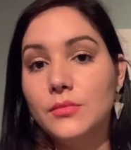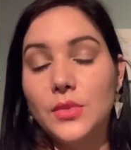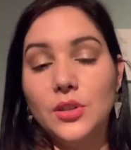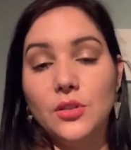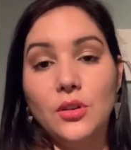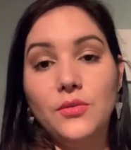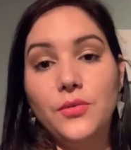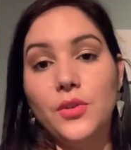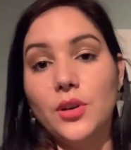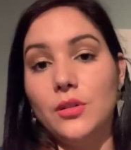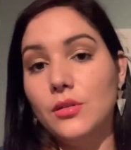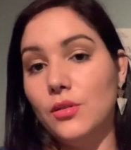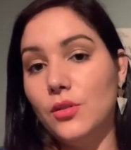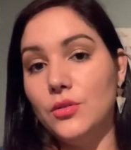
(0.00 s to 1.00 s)
you know,
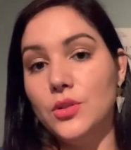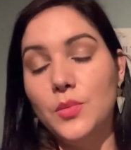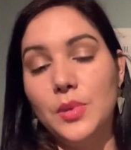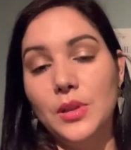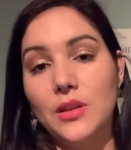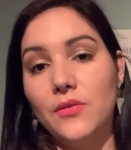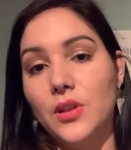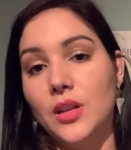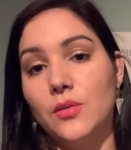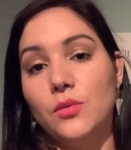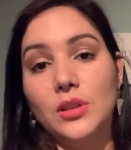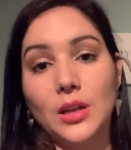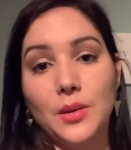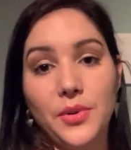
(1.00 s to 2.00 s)
for those who believe in him
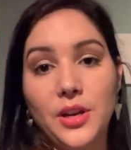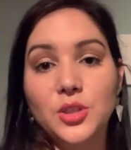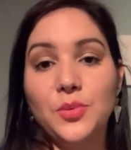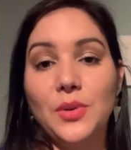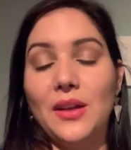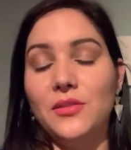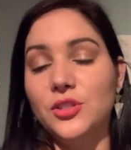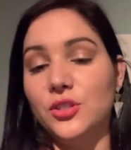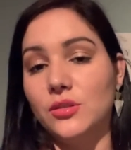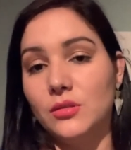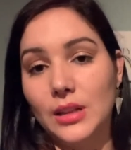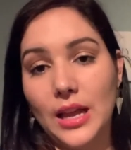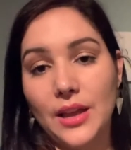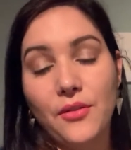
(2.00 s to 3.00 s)
will not perish but have
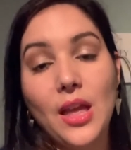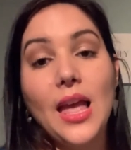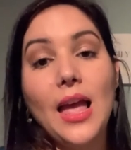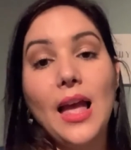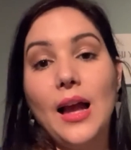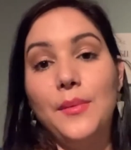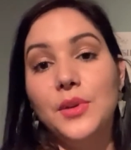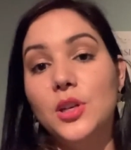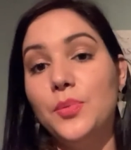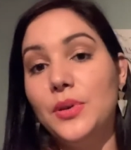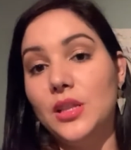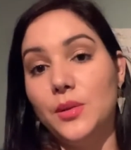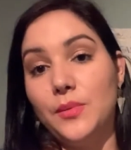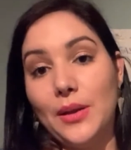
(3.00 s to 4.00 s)
eternal life. I'm going to
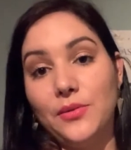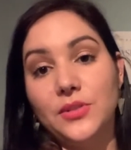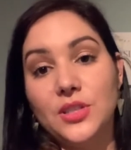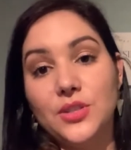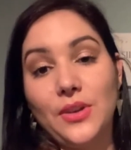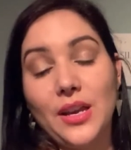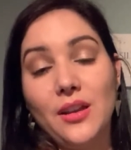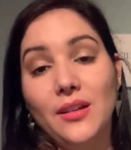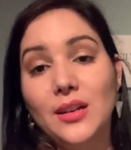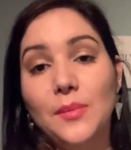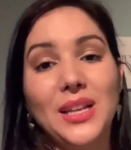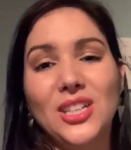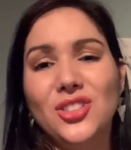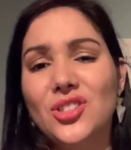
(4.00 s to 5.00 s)
put the Bible verse right here. And
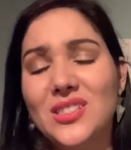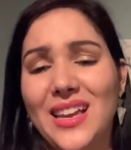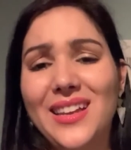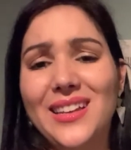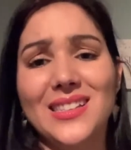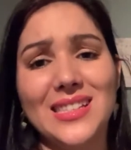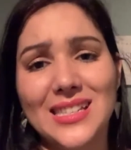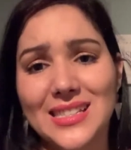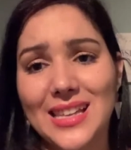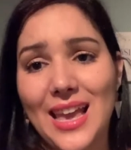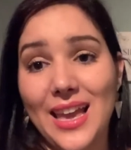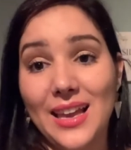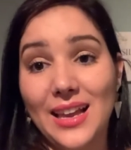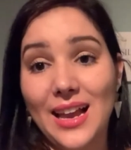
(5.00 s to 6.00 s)
I'm not just saying it to
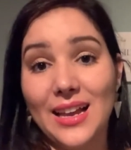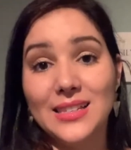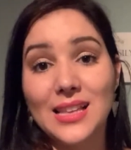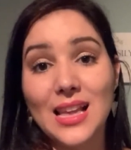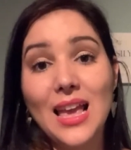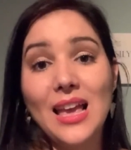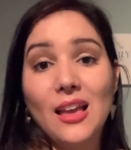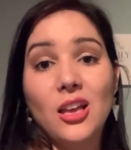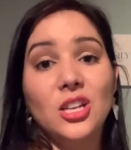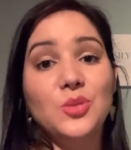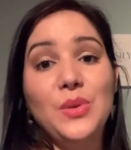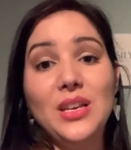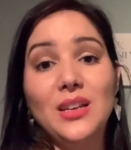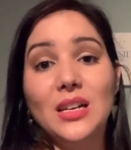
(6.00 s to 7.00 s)
say it, guys.
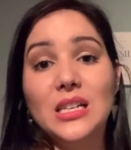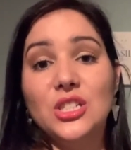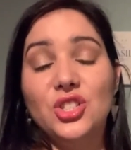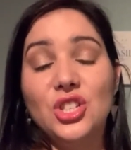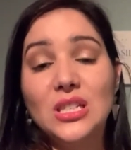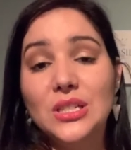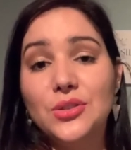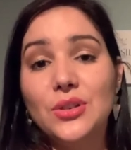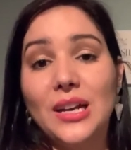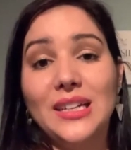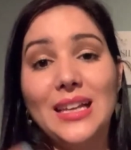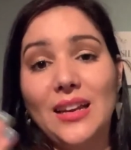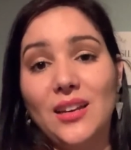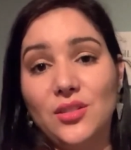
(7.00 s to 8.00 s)
It's because Jesus
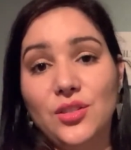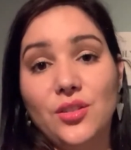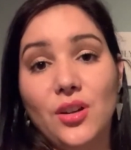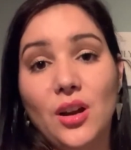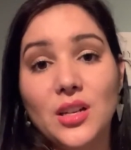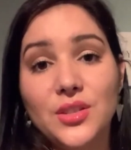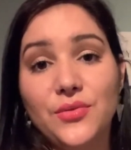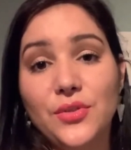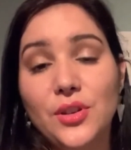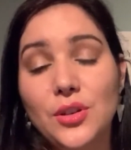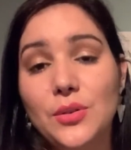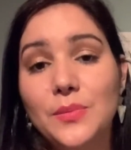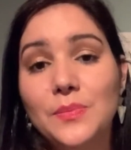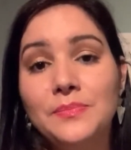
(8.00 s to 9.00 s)
Christ died on the cross for
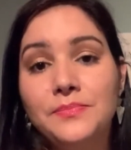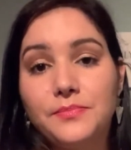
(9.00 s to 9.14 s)
you.